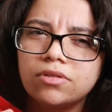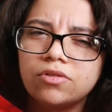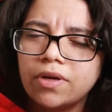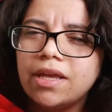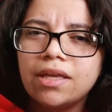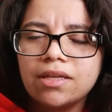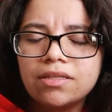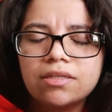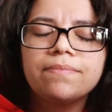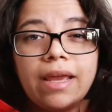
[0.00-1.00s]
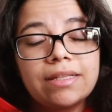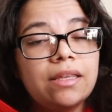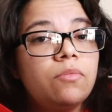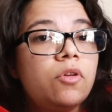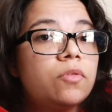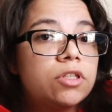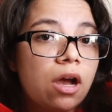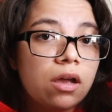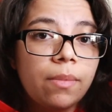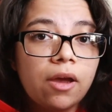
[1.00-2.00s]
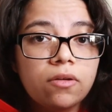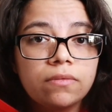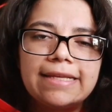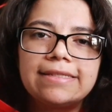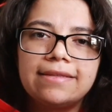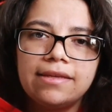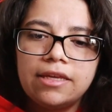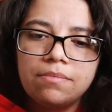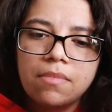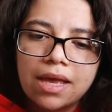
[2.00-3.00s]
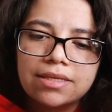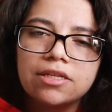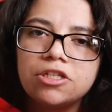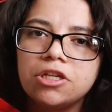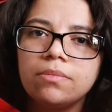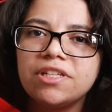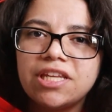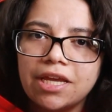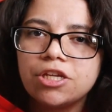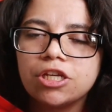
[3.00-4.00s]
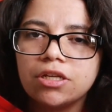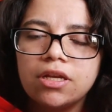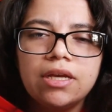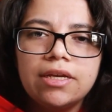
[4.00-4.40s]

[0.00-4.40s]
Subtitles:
Stray Kids. Next thing we will talk about is the message limitation.